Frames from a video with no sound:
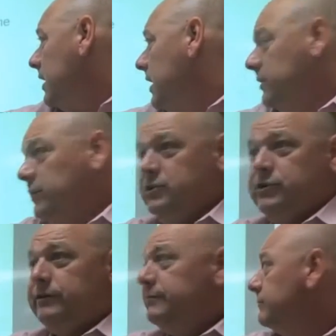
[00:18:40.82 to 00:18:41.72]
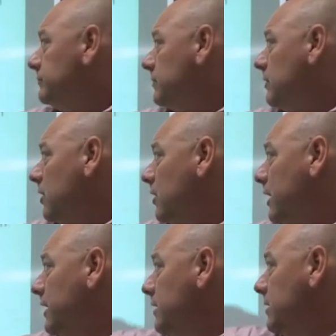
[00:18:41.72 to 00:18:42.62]
Diocletian. All
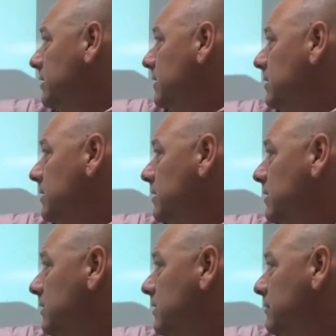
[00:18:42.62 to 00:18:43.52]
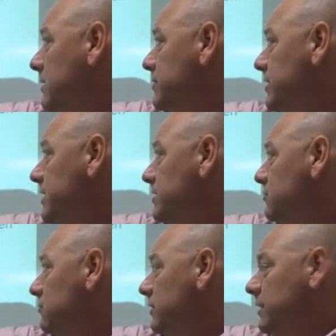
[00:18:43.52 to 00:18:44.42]
right? Domitian, he's
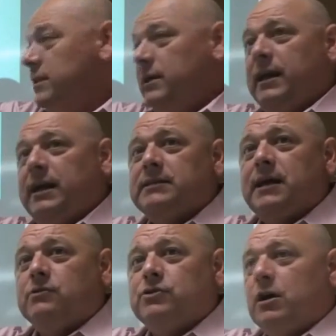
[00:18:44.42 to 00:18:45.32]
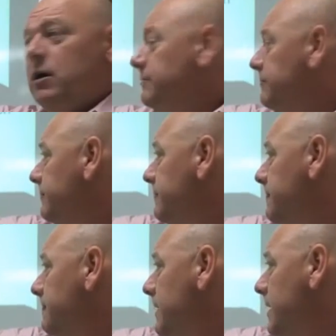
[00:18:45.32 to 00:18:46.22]
the one that, that exiled John.
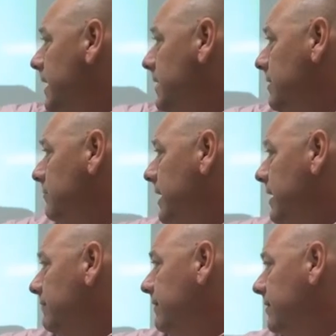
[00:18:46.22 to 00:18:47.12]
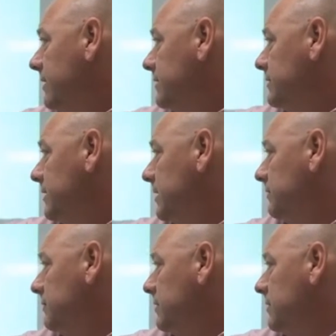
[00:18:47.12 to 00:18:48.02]
And then we have various,
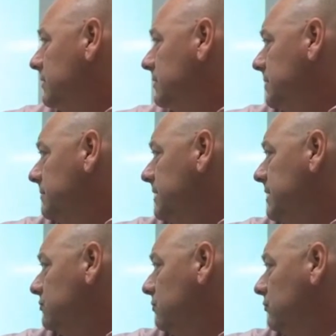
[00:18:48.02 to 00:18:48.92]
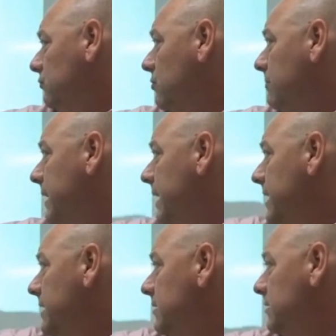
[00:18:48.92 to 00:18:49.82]
uh, some of these weren't real
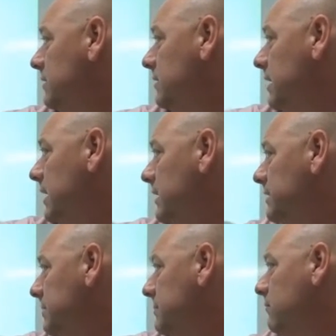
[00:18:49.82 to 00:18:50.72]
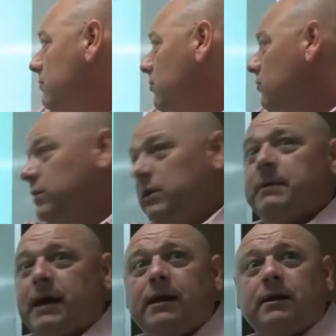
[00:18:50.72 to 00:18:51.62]
bad and then some of them were really
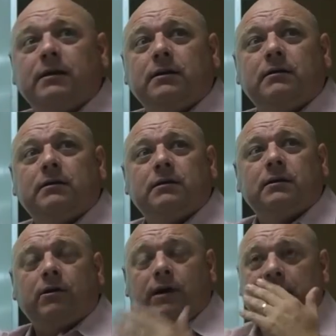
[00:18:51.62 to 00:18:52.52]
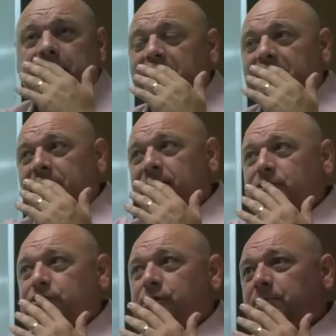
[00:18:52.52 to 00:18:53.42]
bad. Okay, they
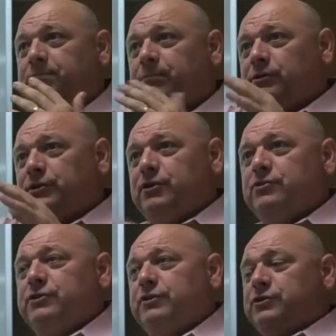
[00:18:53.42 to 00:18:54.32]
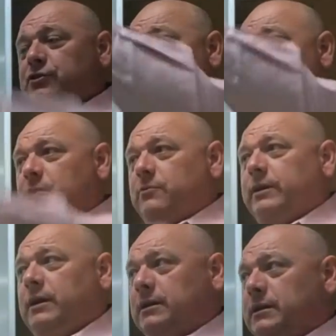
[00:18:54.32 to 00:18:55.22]
the, the persecution of the church kind of
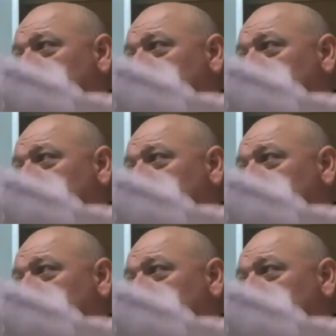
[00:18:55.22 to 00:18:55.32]
went like